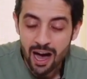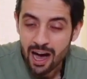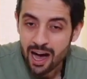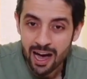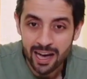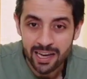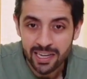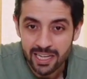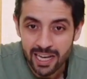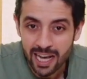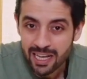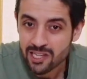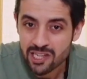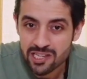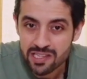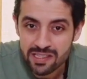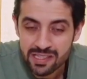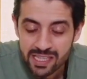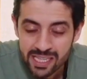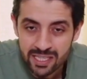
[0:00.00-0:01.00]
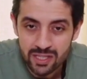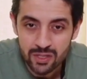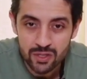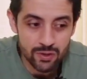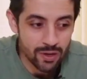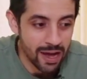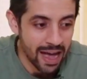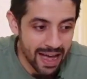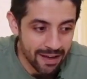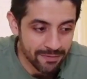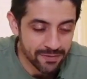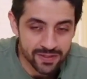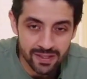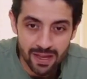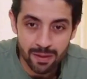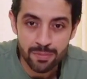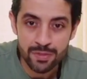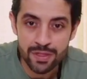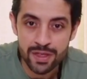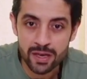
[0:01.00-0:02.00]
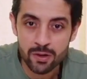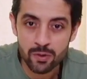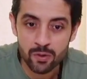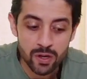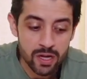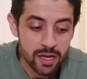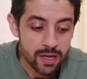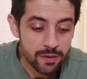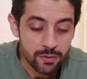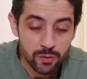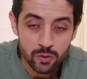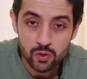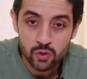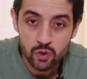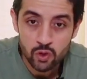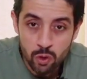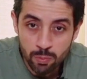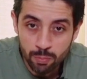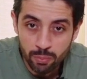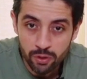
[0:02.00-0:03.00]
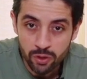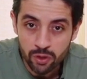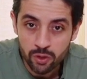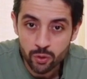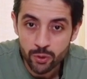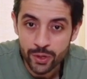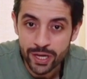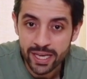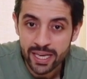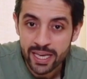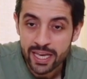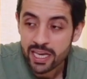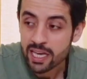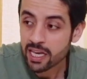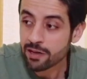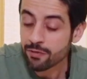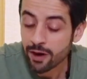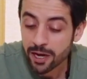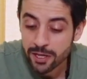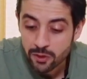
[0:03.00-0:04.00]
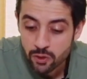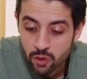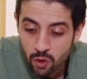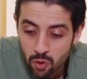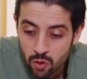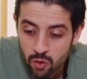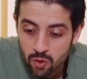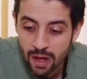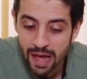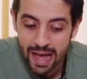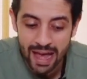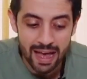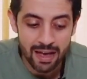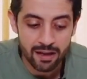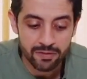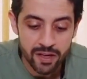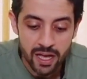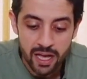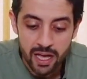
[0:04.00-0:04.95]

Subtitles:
I just need to have something super quick. If I don't have